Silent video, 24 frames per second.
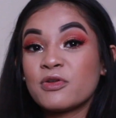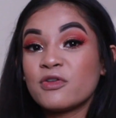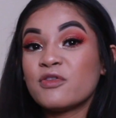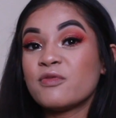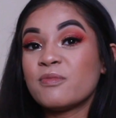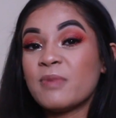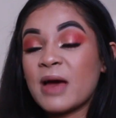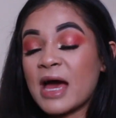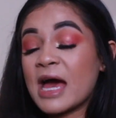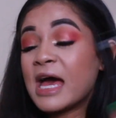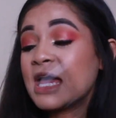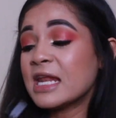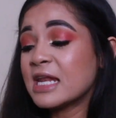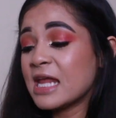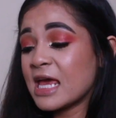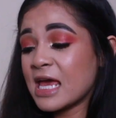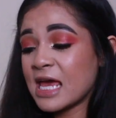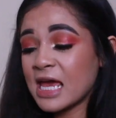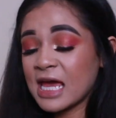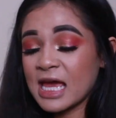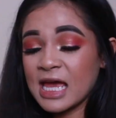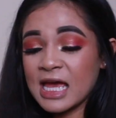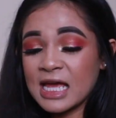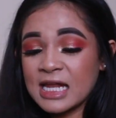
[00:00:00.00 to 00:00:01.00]
proof pen,
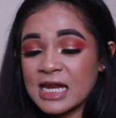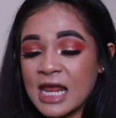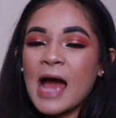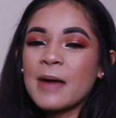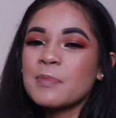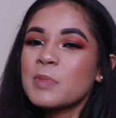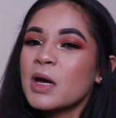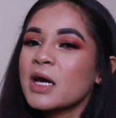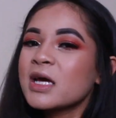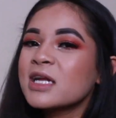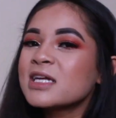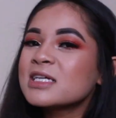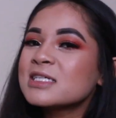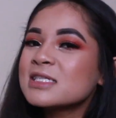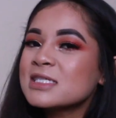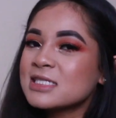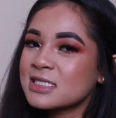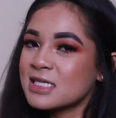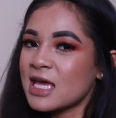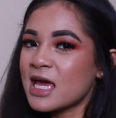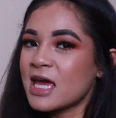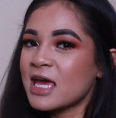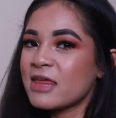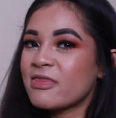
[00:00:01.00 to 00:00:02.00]
and I'm not gonna
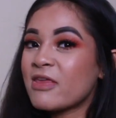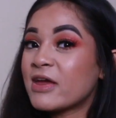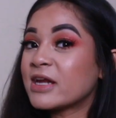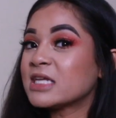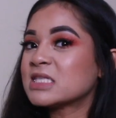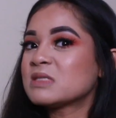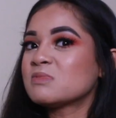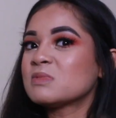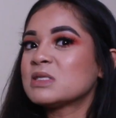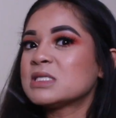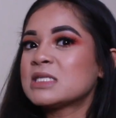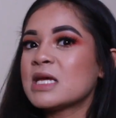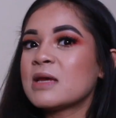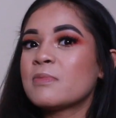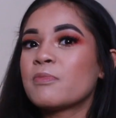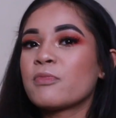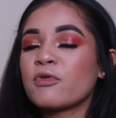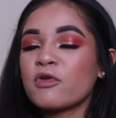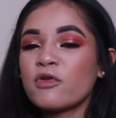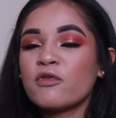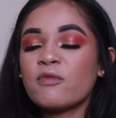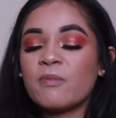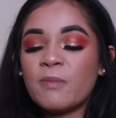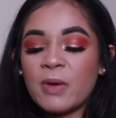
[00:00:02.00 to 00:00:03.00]
say that it's mistake
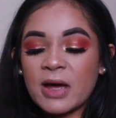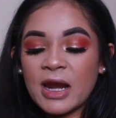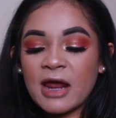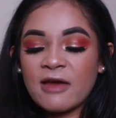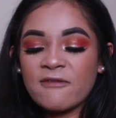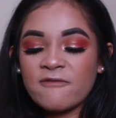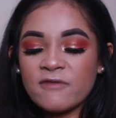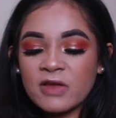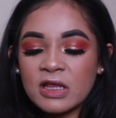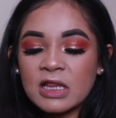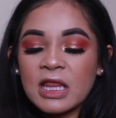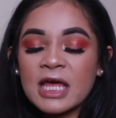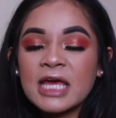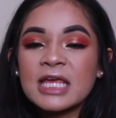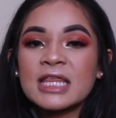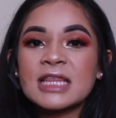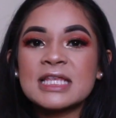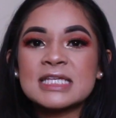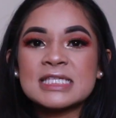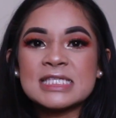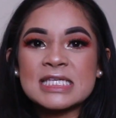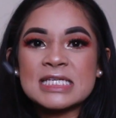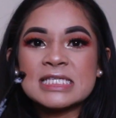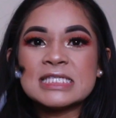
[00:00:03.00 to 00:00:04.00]
proof, but I feel like
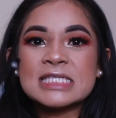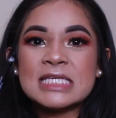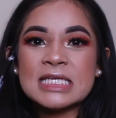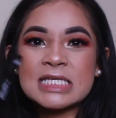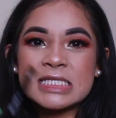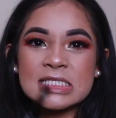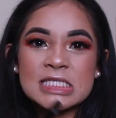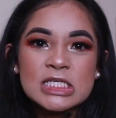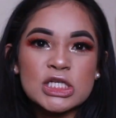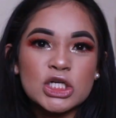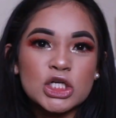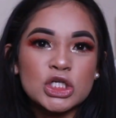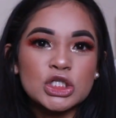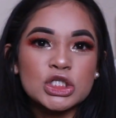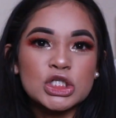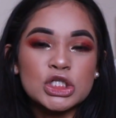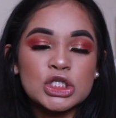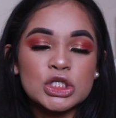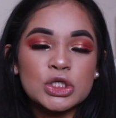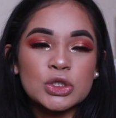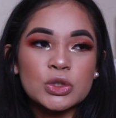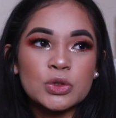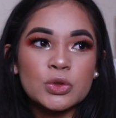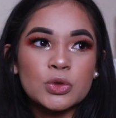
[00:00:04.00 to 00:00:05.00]
this is easier
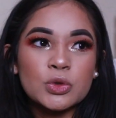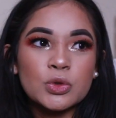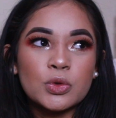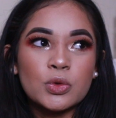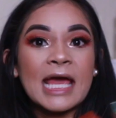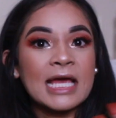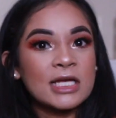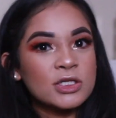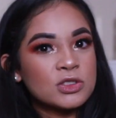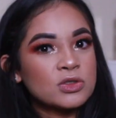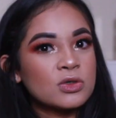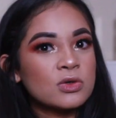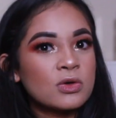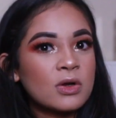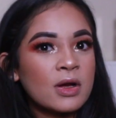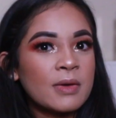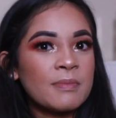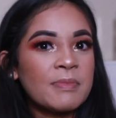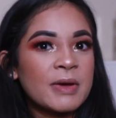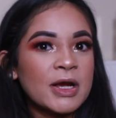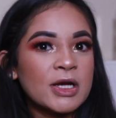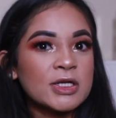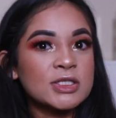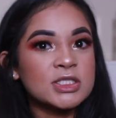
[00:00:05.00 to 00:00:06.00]
to handle
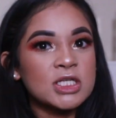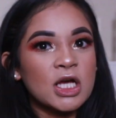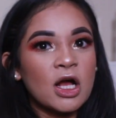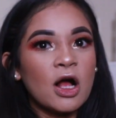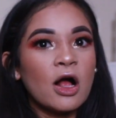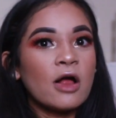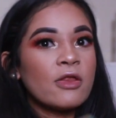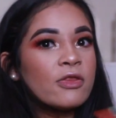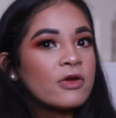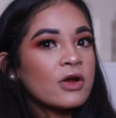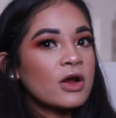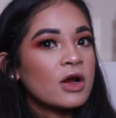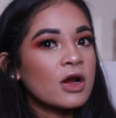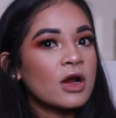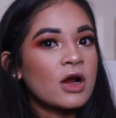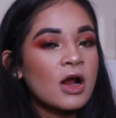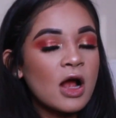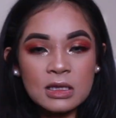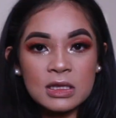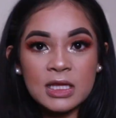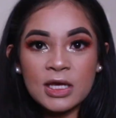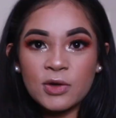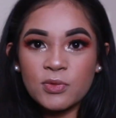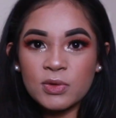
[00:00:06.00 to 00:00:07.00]
compared to other
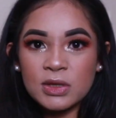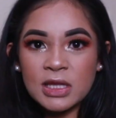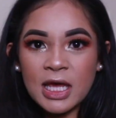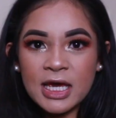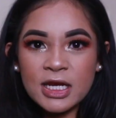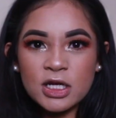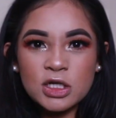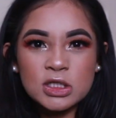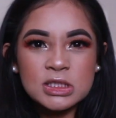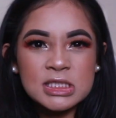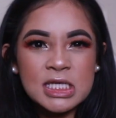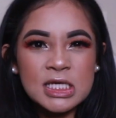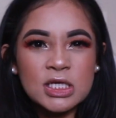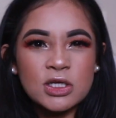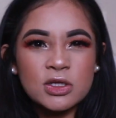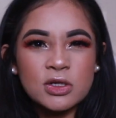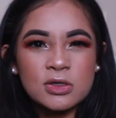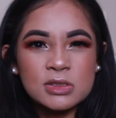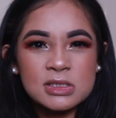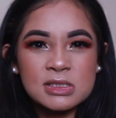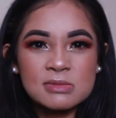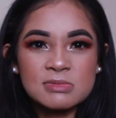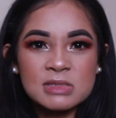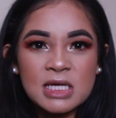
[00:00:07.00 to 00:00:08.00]
liquid liners. Like, you
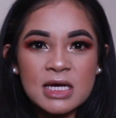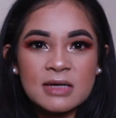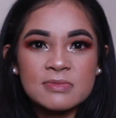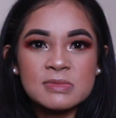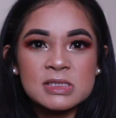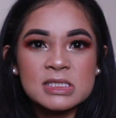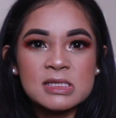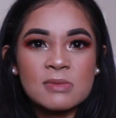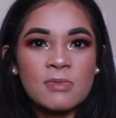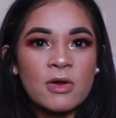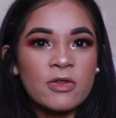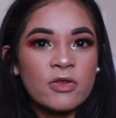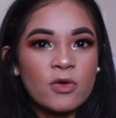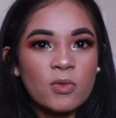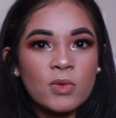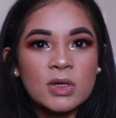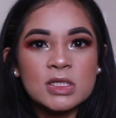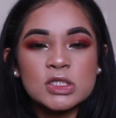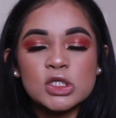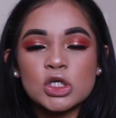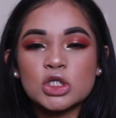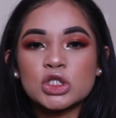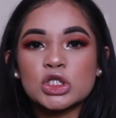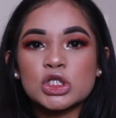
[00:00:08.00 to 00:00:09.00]
know, sometimes some other
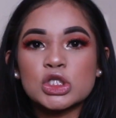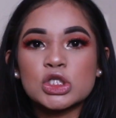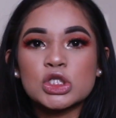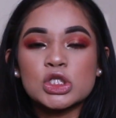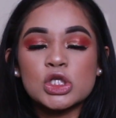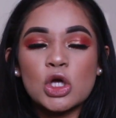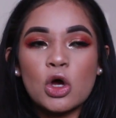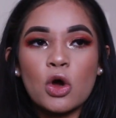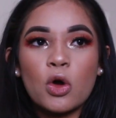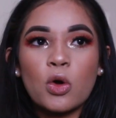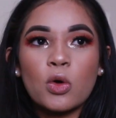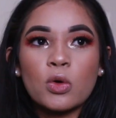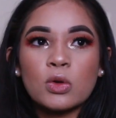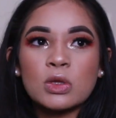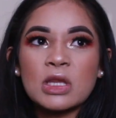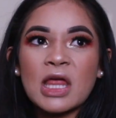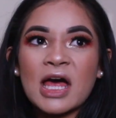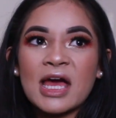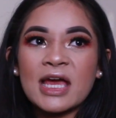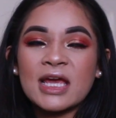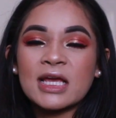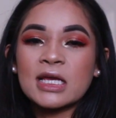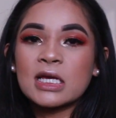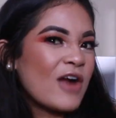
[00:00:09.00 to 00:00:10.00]
ones are just so
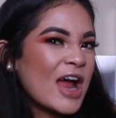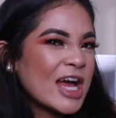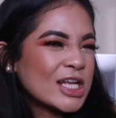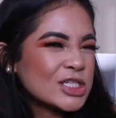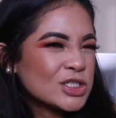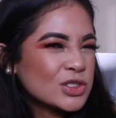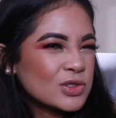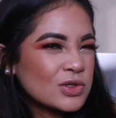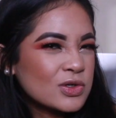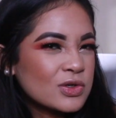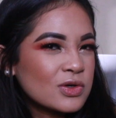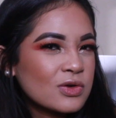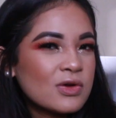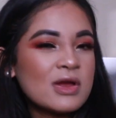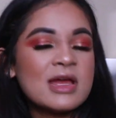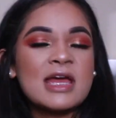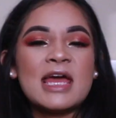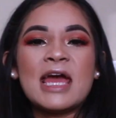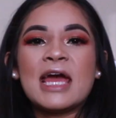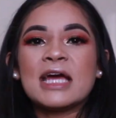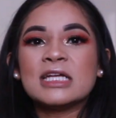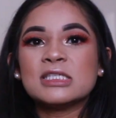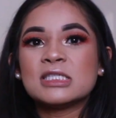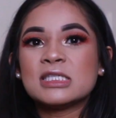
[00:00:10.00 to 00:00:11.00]
like fragile
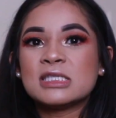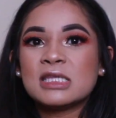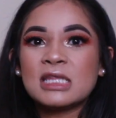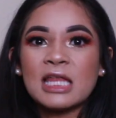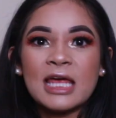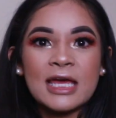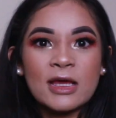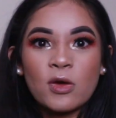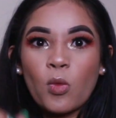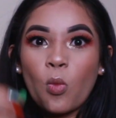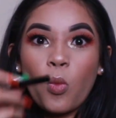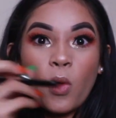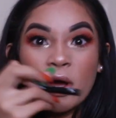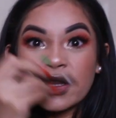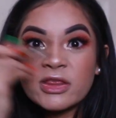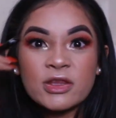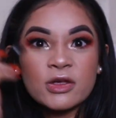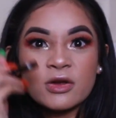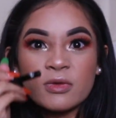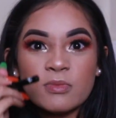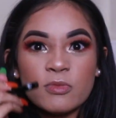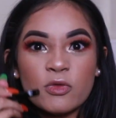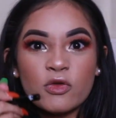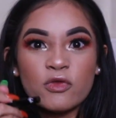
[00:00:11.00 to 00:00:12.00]
and like one
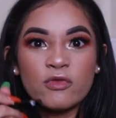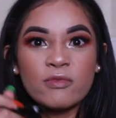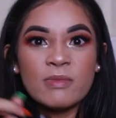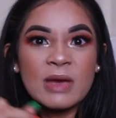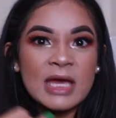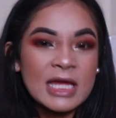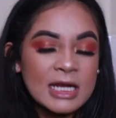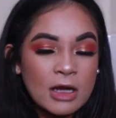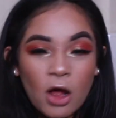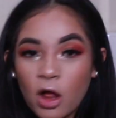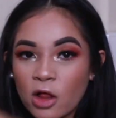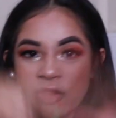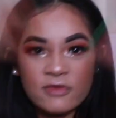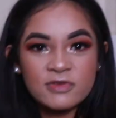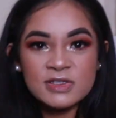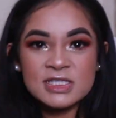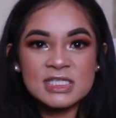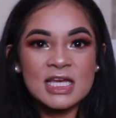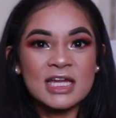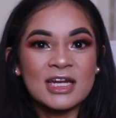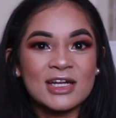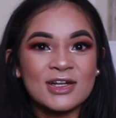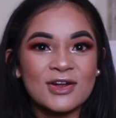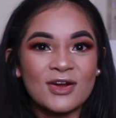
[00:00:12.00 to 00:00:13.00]
little movement and all of a
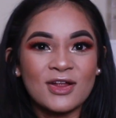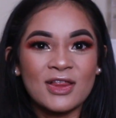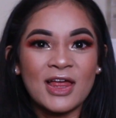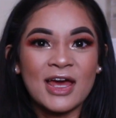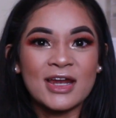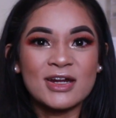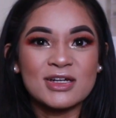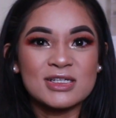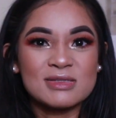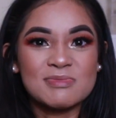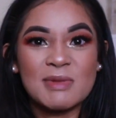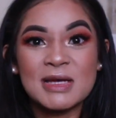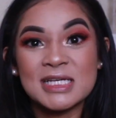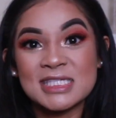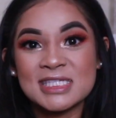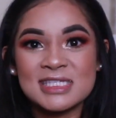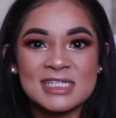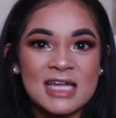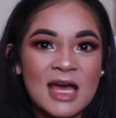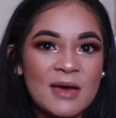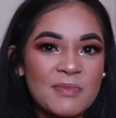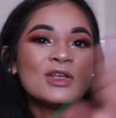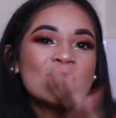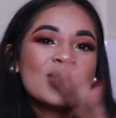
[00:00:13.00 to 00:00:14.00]
sudden your liner's
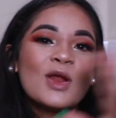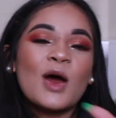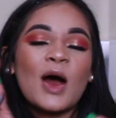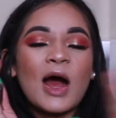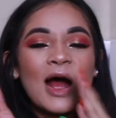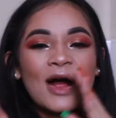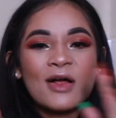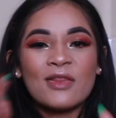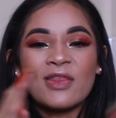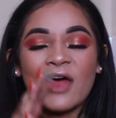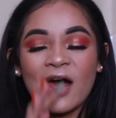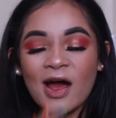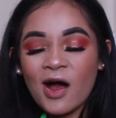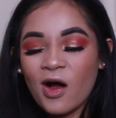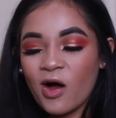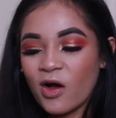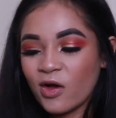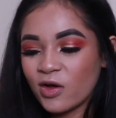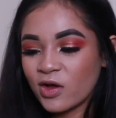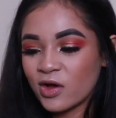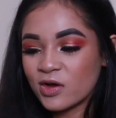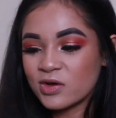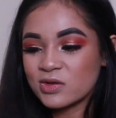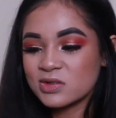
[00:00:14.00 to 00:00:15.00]
messed up. You know how that
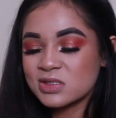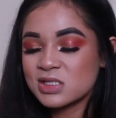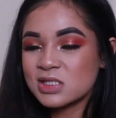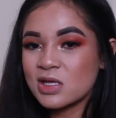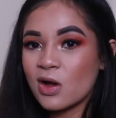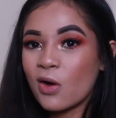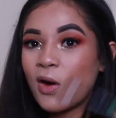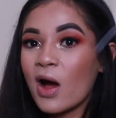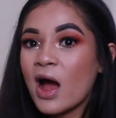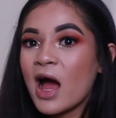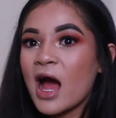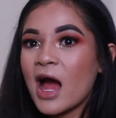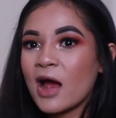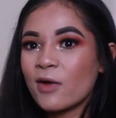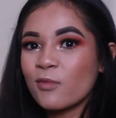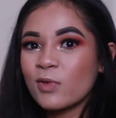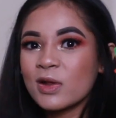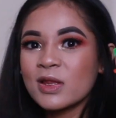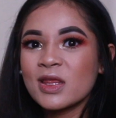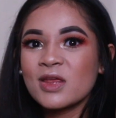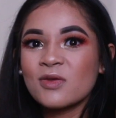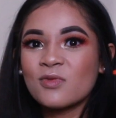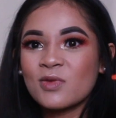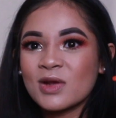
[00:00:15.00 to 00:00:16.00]
all goes. So I
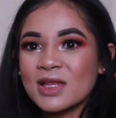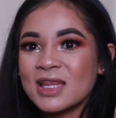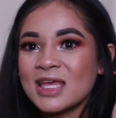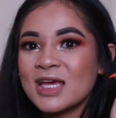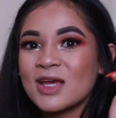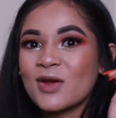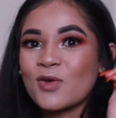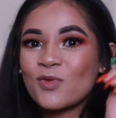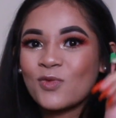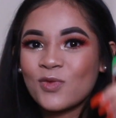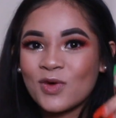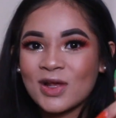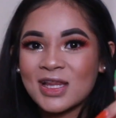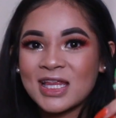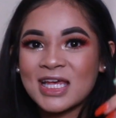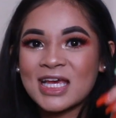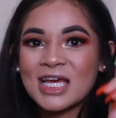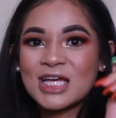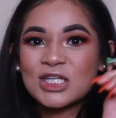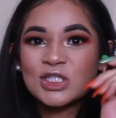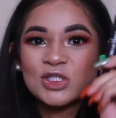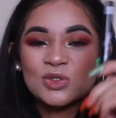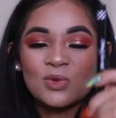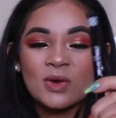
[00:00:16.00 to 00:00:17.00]

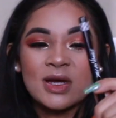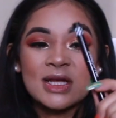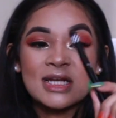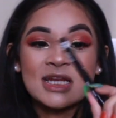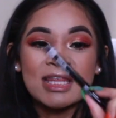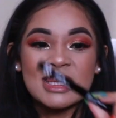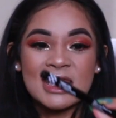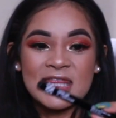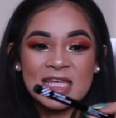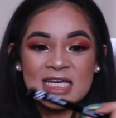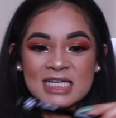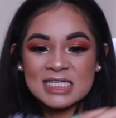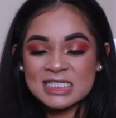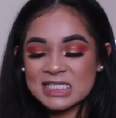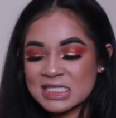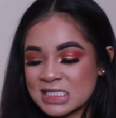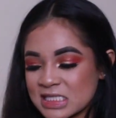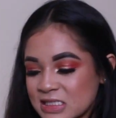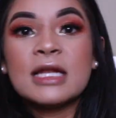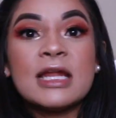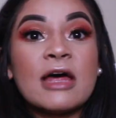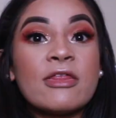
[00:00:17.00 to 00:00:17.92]
really enjoyed this.